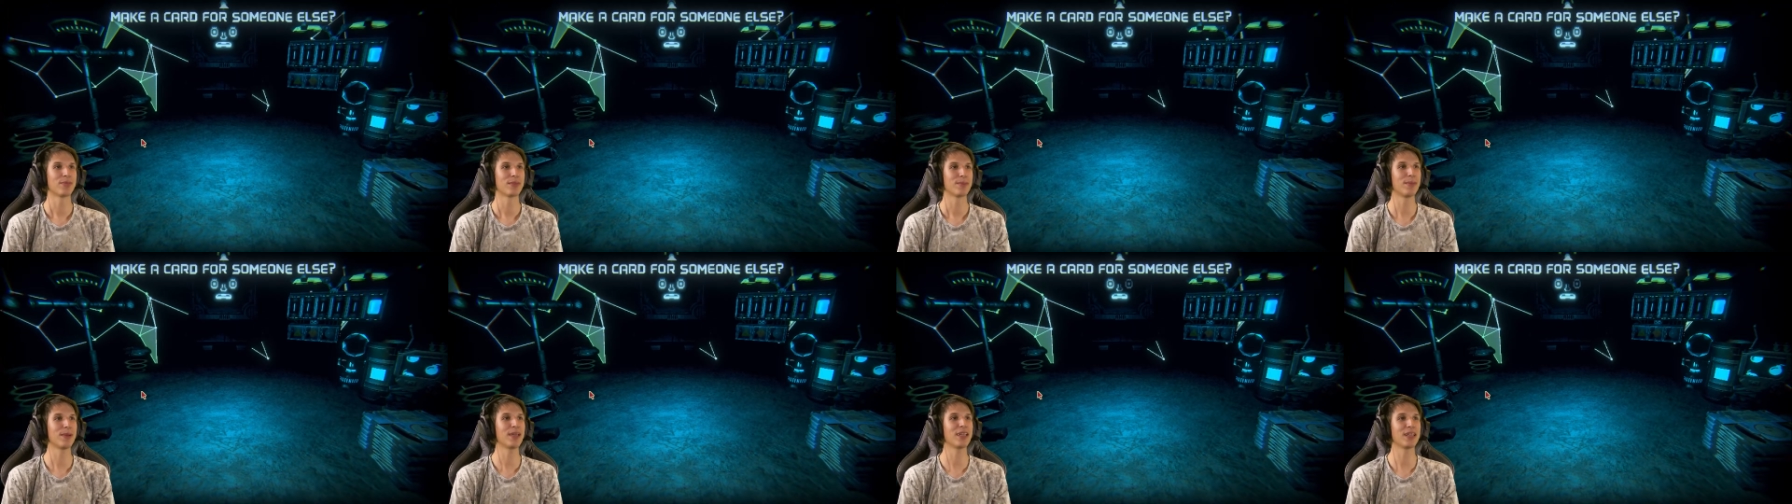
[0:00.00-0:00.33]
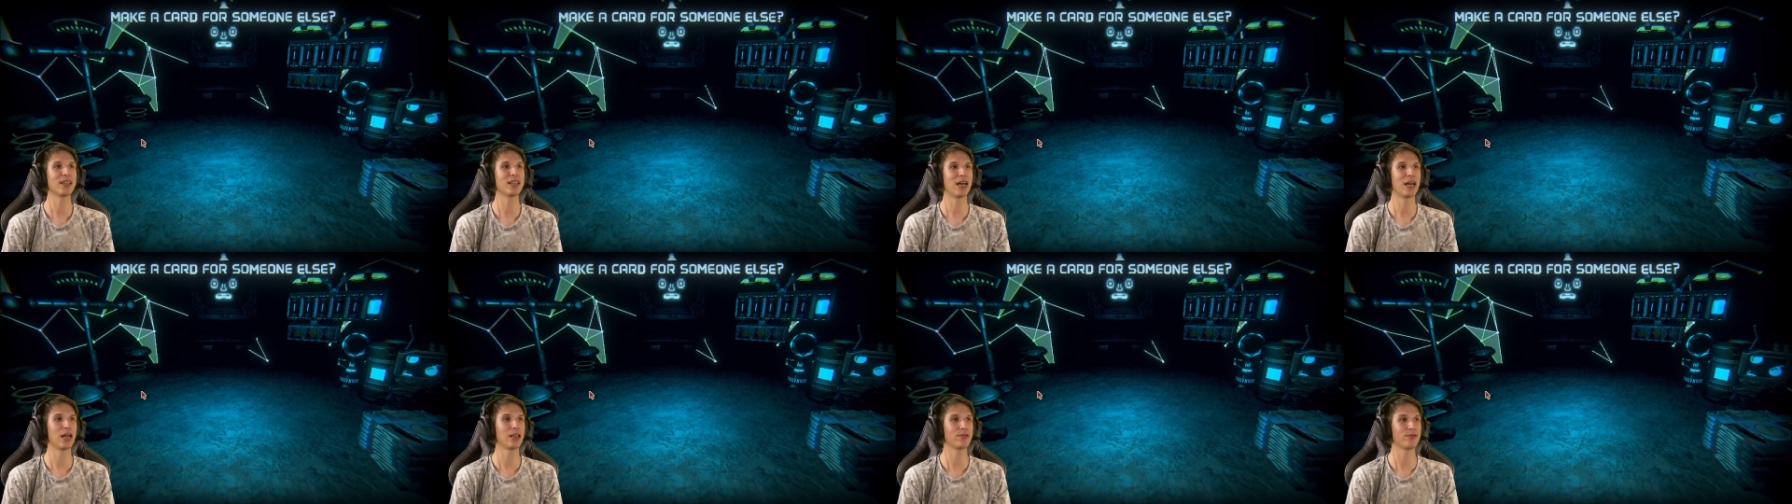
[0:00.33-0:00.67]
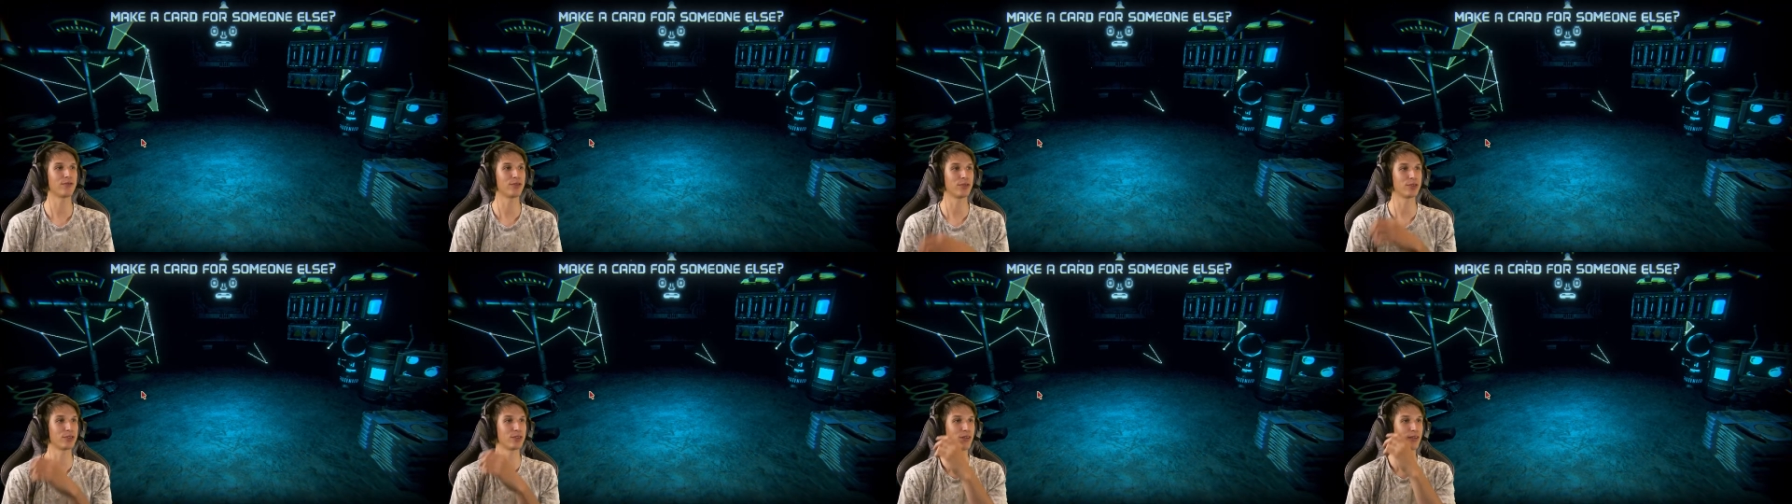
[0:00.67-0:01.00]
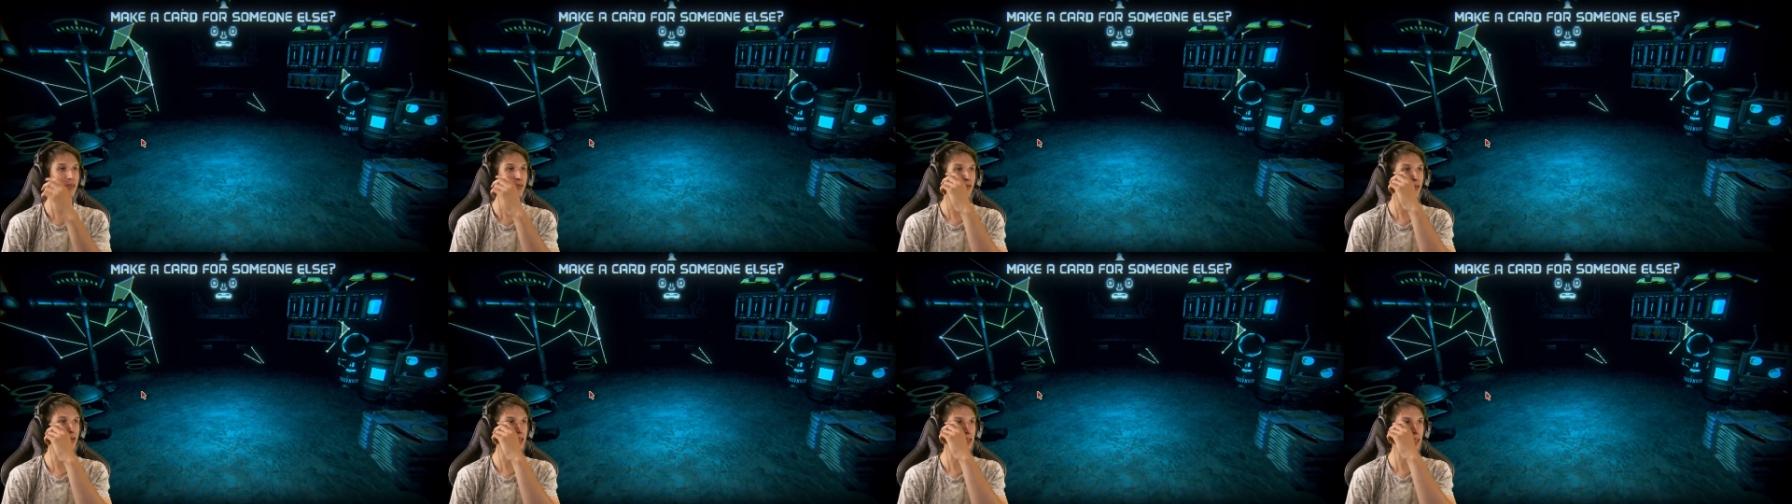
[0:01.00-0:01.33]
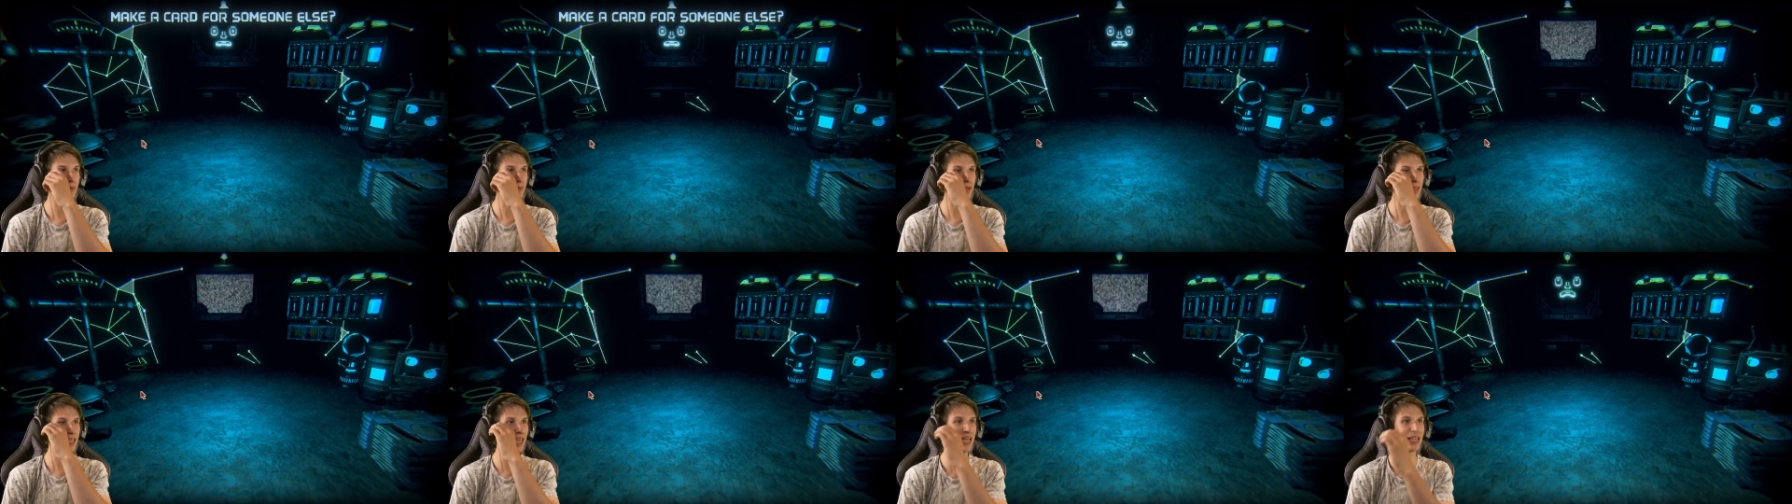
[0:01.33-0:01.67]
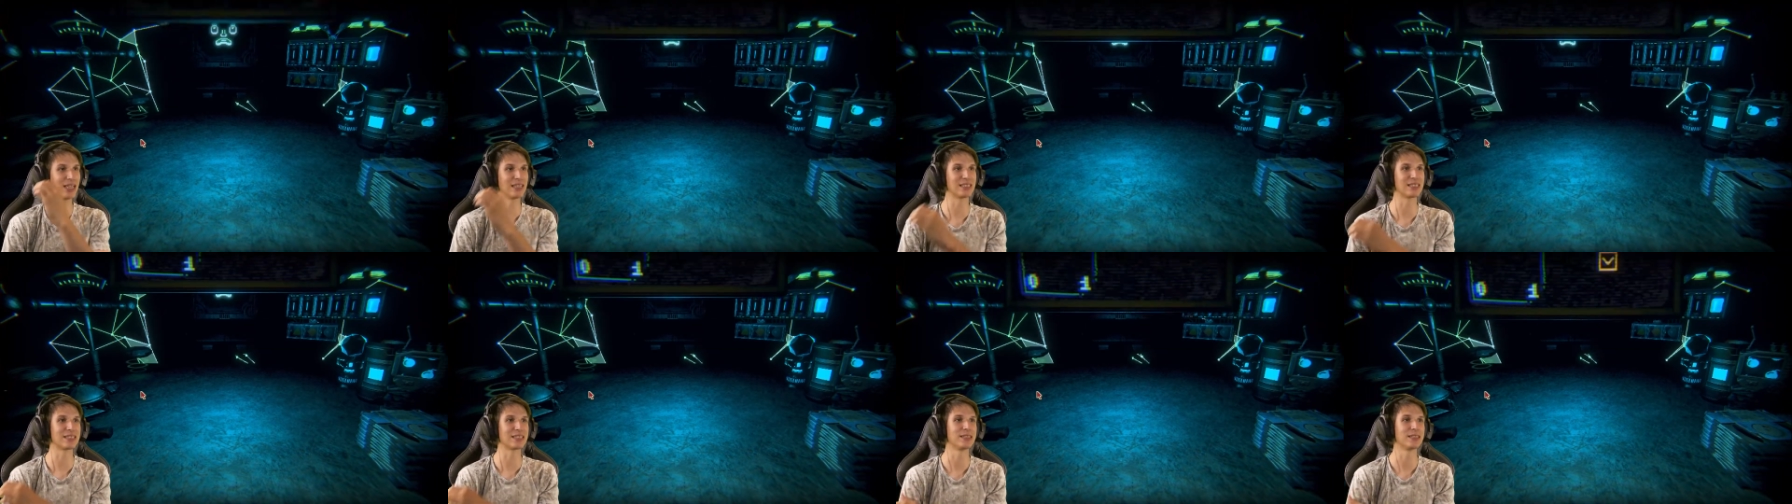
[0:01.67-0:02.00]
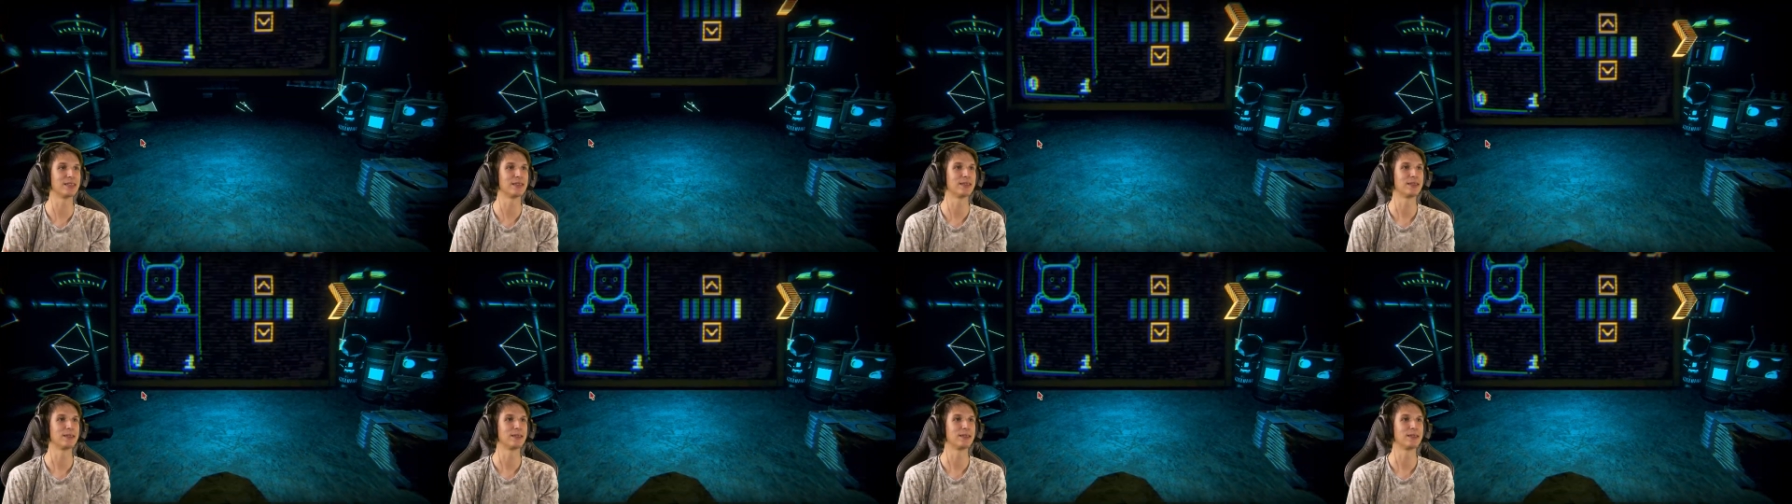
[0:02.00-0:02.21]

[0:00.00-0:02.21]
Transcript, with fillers: Make a card for, for someone else.